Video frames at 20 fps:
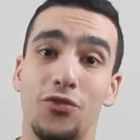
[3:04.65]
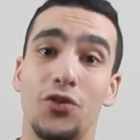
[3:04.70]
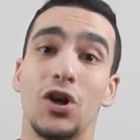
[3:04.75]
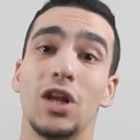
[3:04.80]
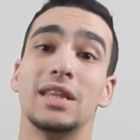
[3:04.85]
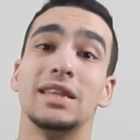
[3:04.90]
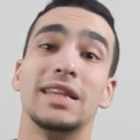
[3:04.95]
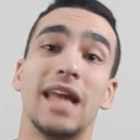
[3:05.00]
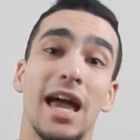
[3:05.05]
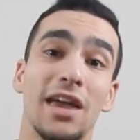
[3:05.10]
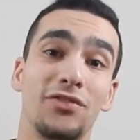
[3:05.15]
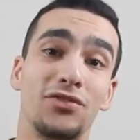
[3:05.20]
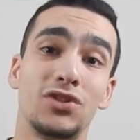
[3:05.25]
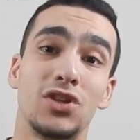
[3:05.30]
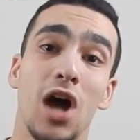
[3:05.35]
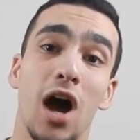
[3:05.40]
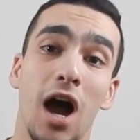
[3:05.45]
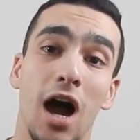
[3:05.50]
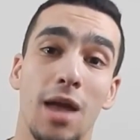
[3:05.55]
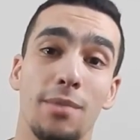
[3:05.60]
for a
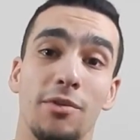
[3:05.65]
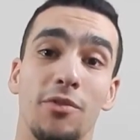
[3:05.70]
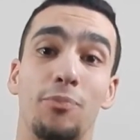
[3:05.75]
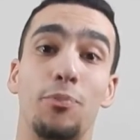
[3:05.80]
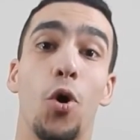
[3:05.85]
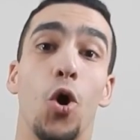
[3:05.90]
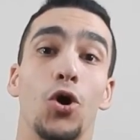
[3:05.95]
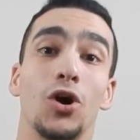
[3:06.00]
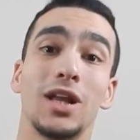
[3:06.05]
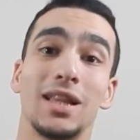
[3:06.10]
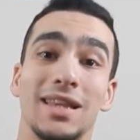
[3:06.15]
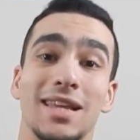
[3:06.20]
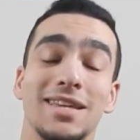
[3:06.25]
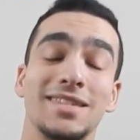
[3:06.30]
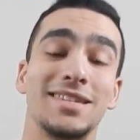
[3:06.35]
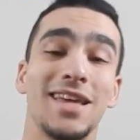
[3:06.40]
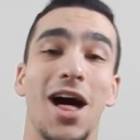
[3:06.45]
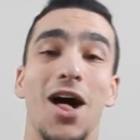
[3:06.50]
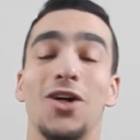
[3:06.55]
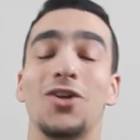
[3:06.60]
lifetime of
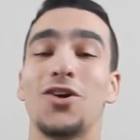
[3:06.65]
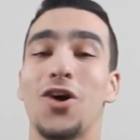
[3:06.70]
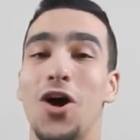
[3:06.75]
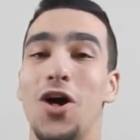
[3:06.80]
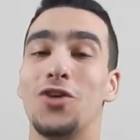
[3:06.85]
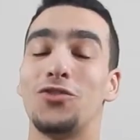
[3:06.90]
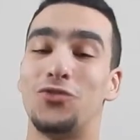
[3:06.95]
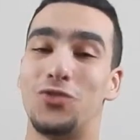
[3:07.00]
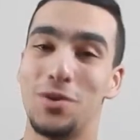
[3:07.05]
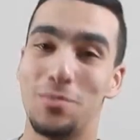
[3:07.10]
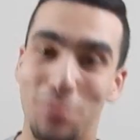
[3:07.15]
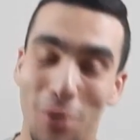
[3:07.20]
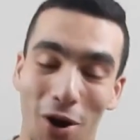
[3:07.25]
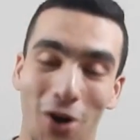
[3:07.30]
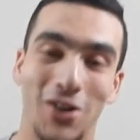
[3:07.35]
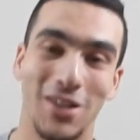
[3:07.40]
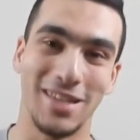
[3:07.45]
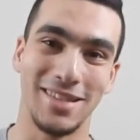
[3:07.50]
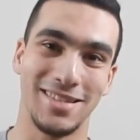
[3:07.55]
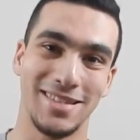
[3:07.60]
porkless, alcohol-free
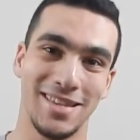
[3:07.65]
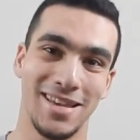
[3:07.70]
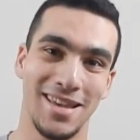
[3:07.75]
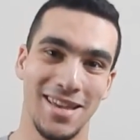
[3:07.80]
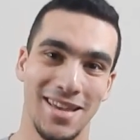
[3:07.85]
parties.